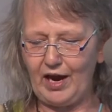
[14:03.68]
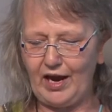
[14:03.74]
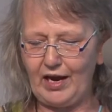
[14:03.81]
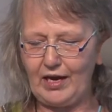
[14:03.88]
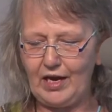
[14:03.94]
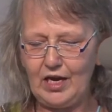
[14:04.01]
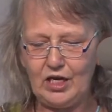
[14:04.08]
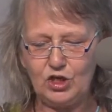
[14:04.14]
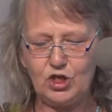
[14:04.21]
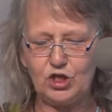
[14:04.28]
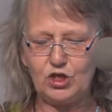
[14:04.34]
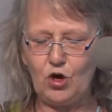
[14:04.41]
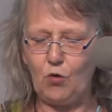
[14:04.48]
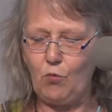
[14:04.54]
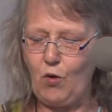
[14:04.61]
away
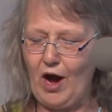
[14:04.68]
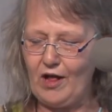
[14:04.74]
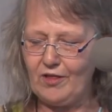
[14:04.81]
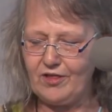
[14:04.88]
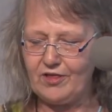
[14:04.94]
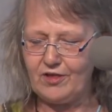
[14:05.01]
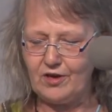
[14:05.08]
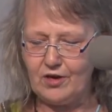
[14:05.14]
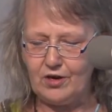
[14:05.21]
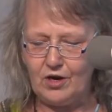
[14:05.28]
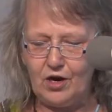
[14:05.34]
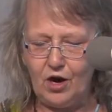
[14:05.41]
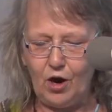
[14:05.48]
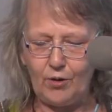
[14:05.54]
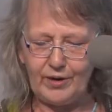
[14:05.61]
to show wealth
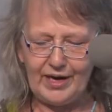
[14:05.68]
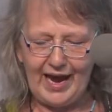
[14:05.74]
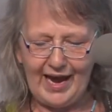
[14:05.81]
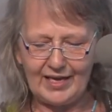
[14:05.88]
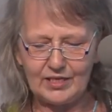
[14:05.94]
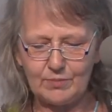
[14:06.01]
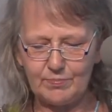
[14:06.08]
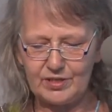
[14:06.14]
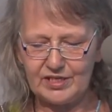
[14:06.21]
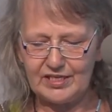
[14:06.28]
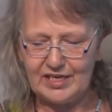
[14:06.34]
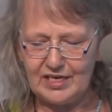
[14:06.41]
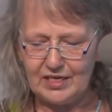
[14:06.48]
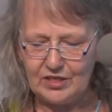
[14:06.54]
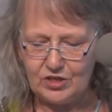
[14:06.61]
or enhance
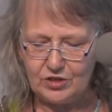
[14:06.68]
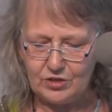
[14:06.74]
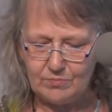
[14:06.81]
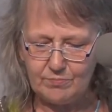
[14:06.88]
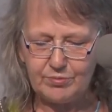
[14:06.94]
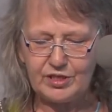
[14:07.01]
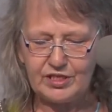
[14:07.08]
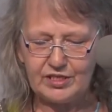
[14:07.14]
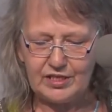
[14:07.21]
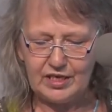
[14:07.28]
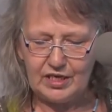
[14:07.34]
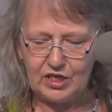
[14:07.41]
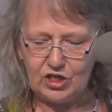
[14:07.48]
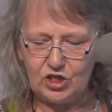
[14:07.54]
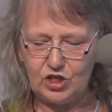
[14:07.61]

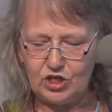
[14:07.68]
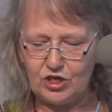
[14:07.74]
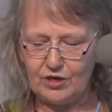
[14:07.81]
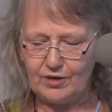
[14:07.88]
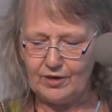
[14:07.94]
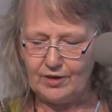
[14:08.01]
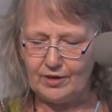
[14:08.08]
prestige.